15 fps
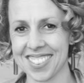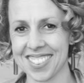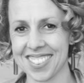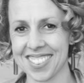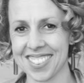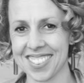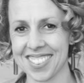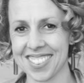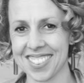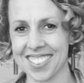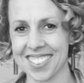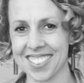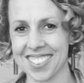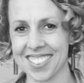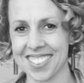
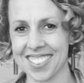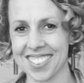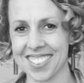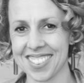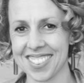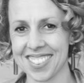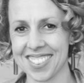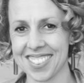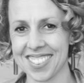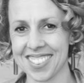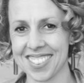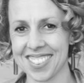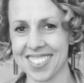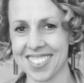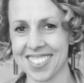
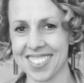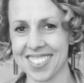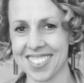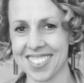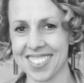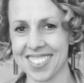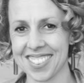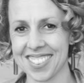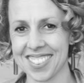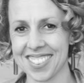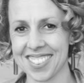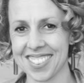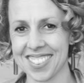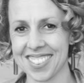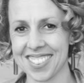
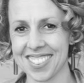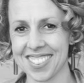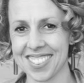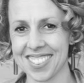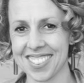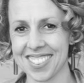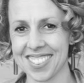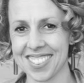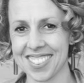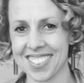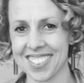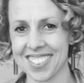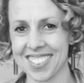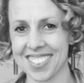(no lip movement)